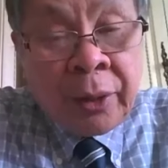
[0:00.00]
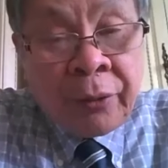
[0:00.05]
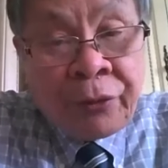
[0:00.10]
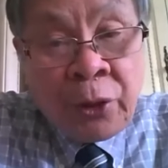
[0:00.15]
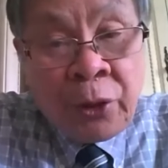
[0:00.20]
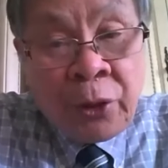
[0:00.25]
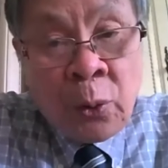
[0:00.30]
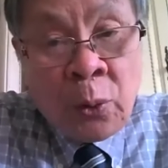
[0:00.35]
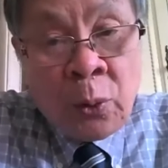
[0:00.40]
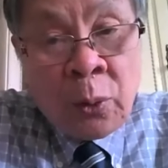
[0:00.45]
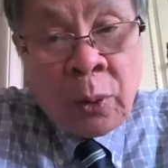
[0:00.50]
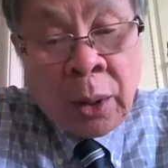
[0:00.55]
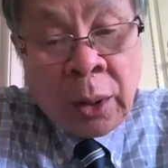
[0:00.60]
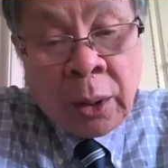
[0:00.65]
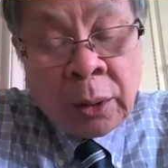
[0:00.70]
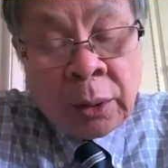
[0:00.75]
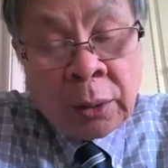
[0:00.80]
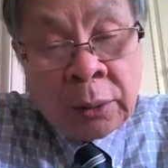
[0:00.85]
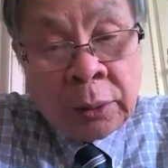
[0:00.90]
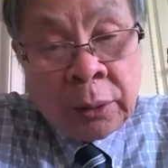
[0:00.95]
a few
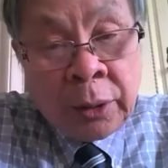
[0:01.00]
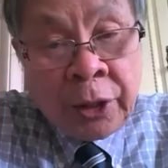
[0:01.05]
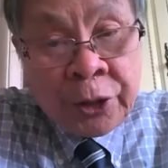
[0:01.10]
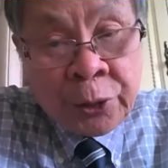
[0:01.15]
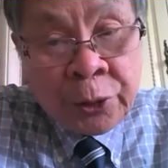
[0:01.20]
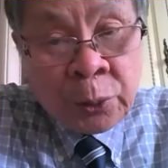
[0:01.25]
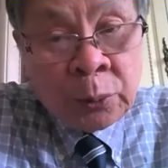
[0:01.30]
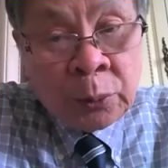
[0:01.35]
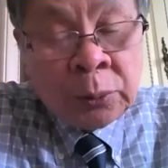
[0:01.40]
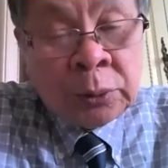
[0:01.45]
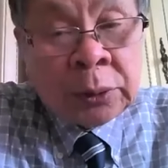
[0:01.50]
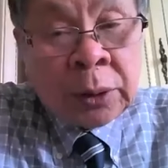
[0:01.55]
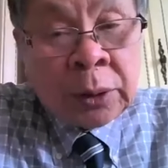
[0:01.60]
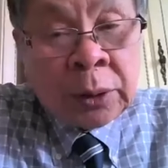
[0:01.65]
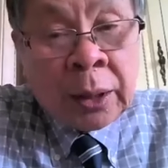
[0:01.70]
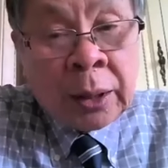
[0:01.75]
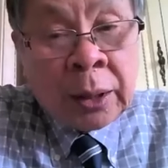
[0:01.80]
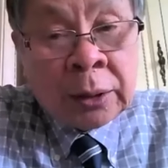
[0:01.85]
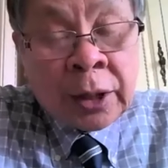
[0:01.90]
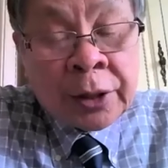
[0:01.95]
uh, issues,
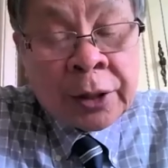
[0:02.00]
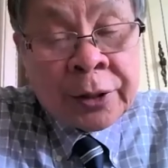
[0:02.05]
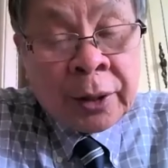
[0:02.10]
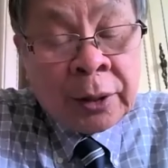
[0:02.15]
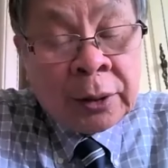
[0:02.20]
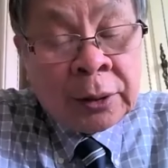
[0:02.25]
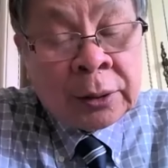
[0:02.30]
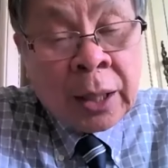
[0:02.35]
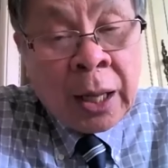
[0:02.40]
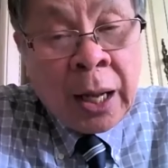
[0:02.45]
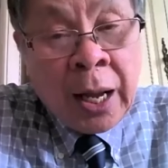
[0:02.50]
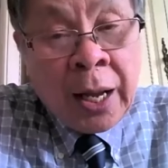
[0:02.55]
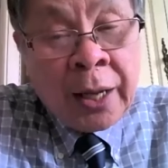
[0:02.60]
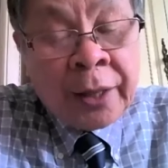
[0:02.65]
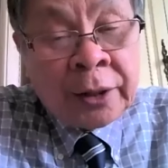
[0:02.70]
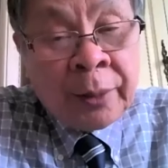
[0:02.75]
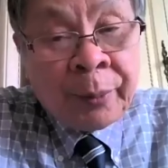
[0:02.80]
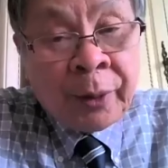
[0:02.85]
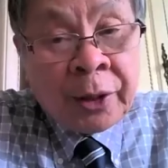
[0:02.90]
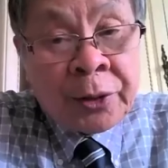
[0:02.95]
uh, such as uh,
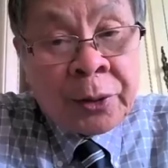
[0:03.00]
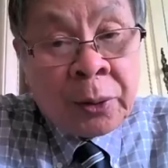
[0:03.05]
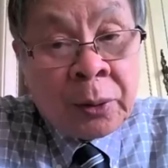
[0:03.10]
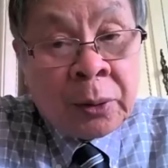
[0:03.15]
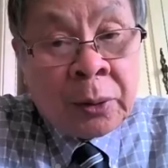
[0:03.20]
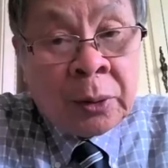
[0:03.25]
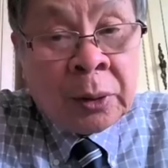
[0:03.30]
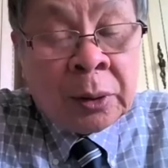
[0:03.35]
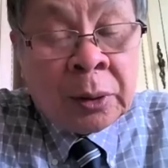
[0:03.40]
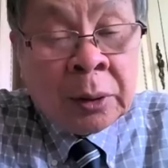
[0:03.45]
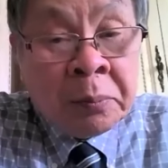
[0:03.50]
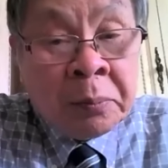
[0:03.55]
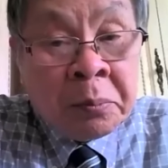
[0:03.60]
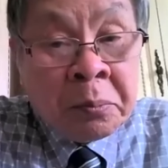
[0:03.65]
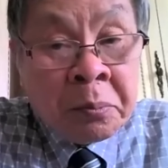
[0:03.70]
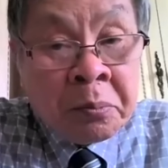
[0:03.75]
high temperature,